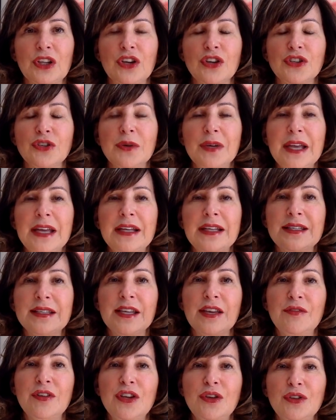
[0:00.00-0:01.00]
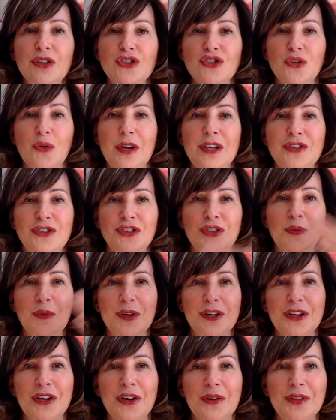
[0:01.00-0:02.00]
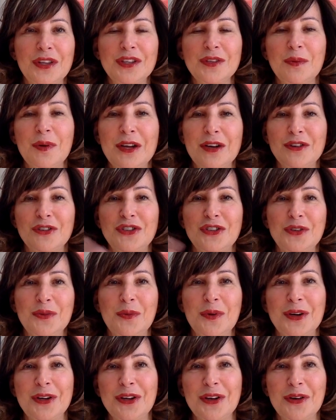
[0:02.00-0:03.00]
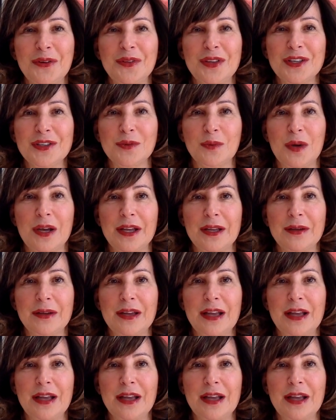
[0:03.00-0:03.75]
So again, it's giving you the choice. Do you want to go this way or do you want to go this way?